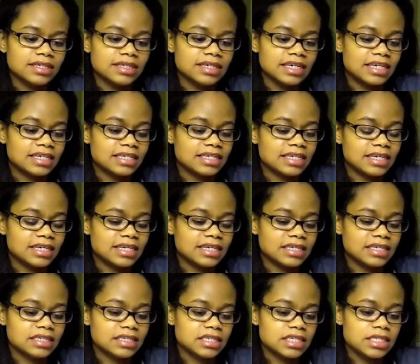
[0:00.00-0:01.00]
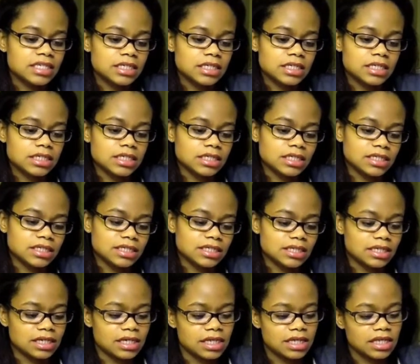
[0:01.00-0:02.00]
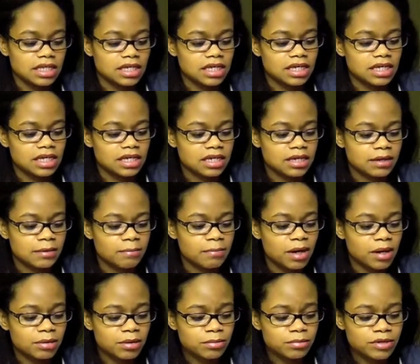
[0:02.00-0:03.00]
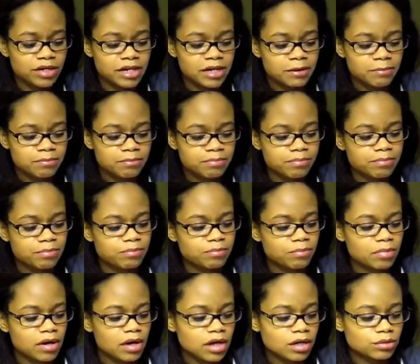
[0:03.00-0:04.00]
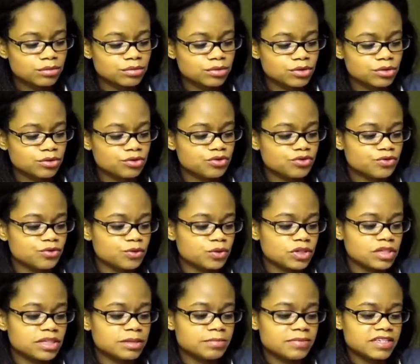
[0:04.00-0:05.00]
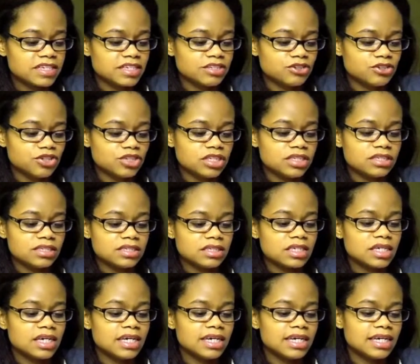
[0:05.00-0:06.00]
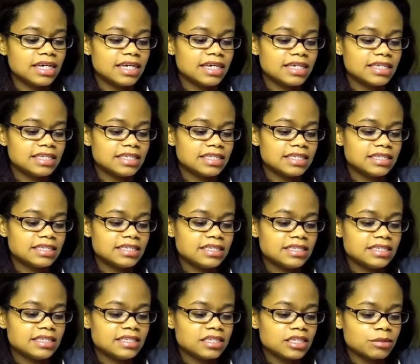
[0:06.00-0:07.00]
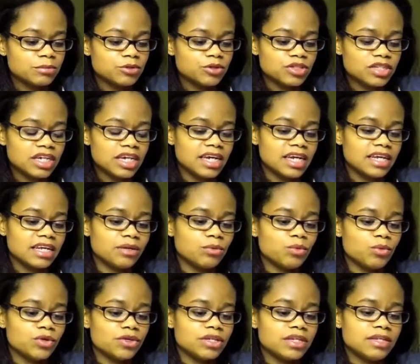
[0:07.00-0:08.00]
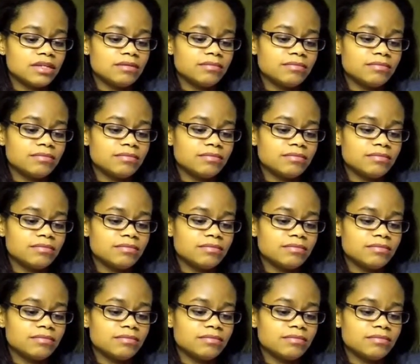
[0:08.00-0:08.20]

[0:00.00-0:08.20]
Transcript: And the Bobbi Brown Pot Rouge for lips and cheeks in Summer Tan 1.